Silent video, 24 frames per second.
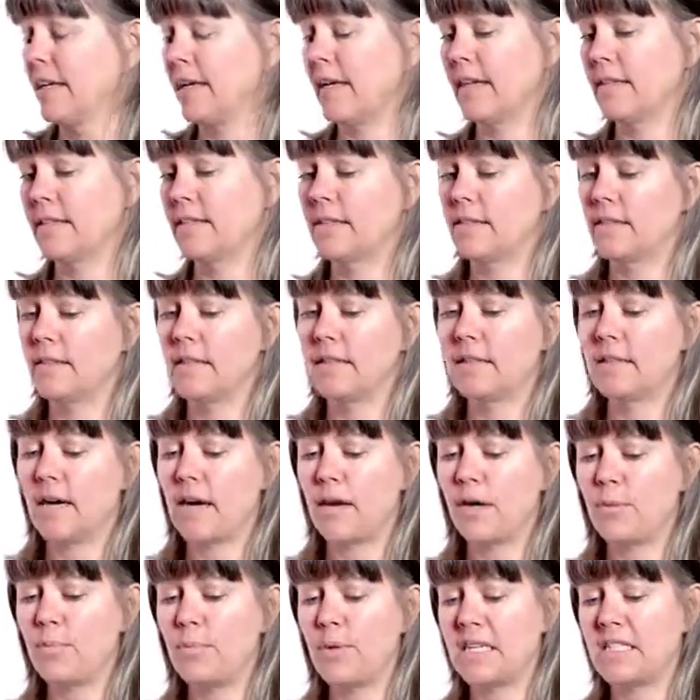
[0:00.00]
And the
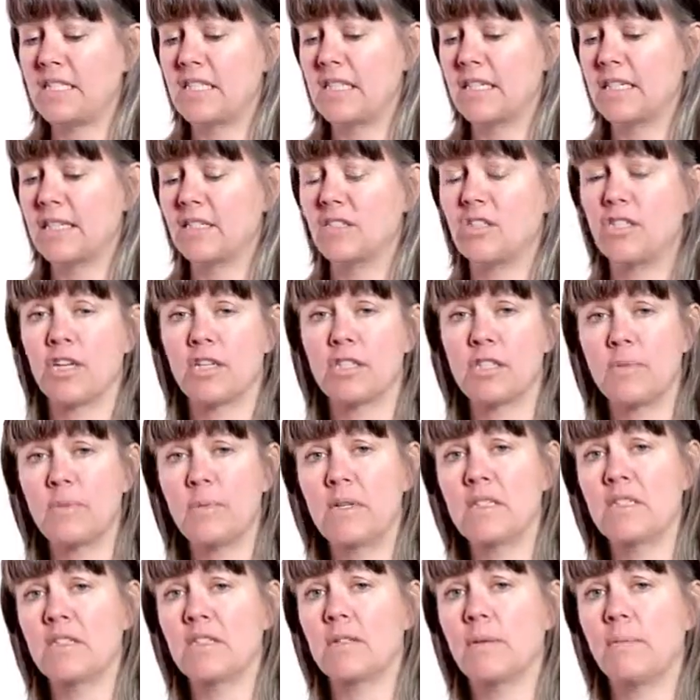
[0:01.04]
chiropractic
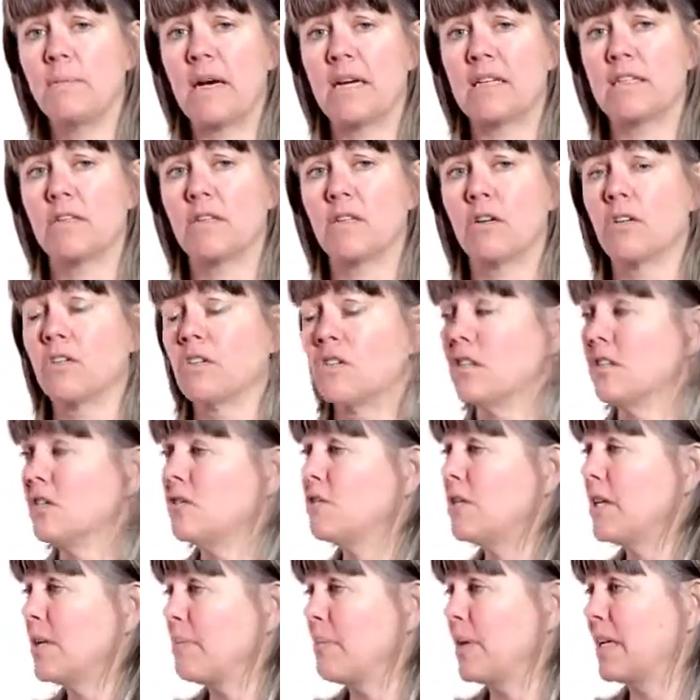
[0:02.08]
adjustments, the massage, the
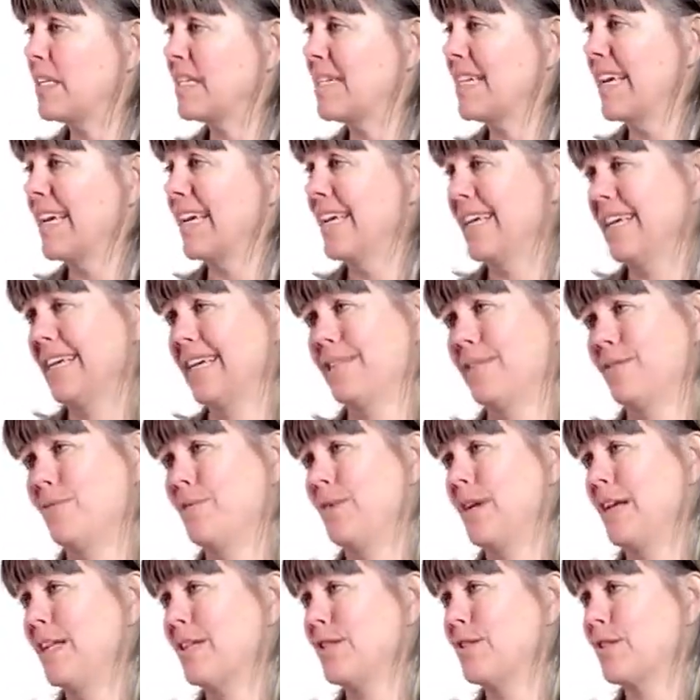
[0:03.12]
treatment is
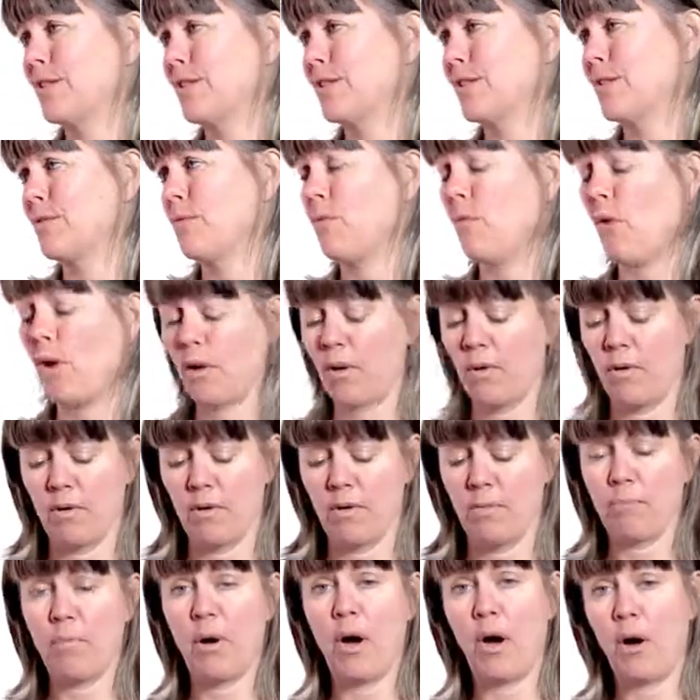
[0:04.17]
really just one
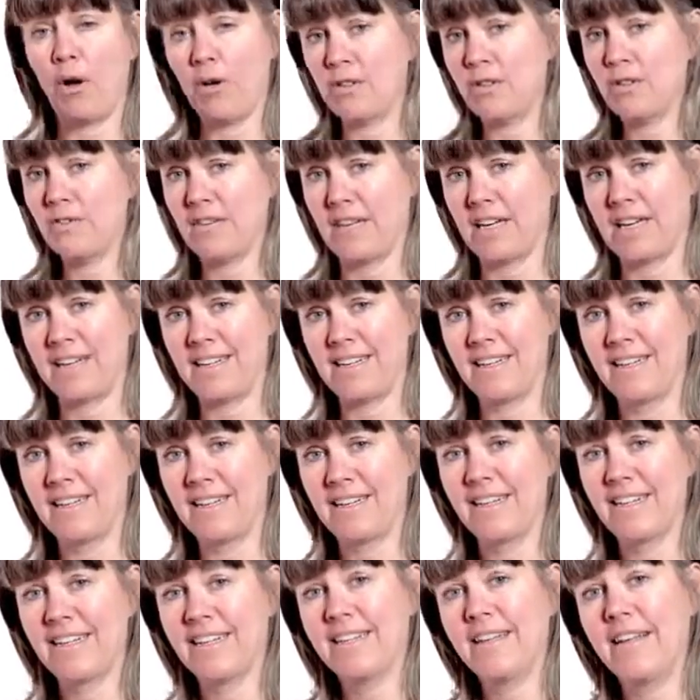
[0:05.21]
part of that.
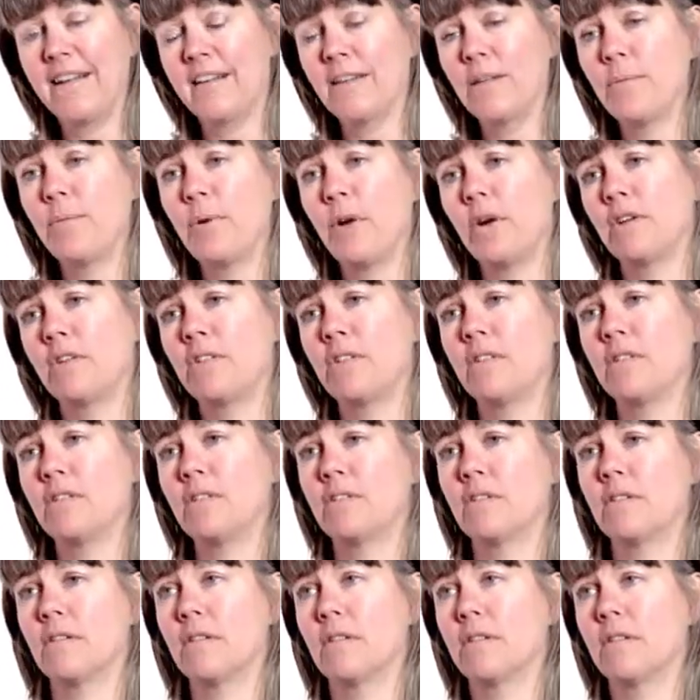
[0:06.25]
The other part
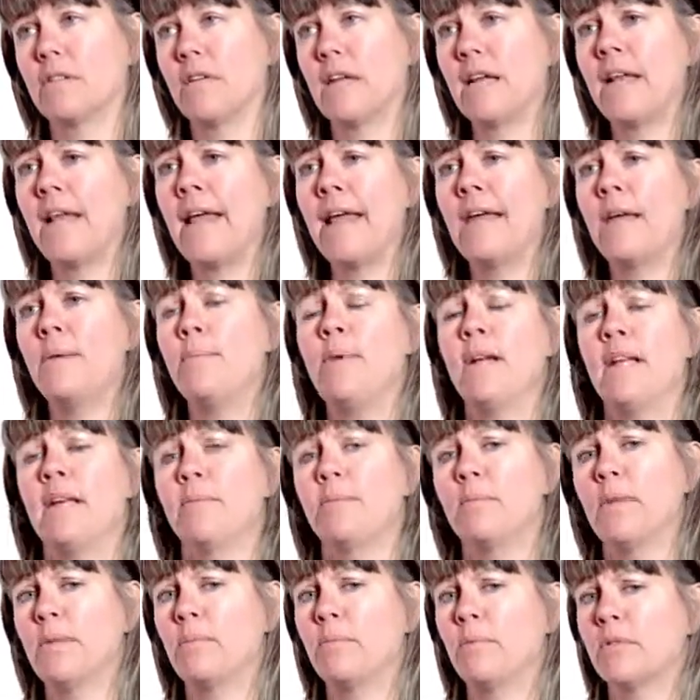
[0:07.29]
is
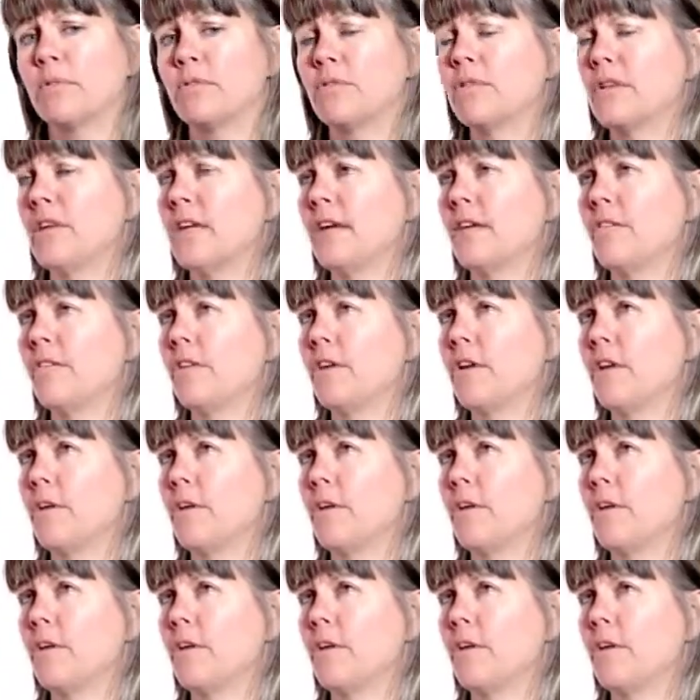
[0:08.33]
enabling people to go,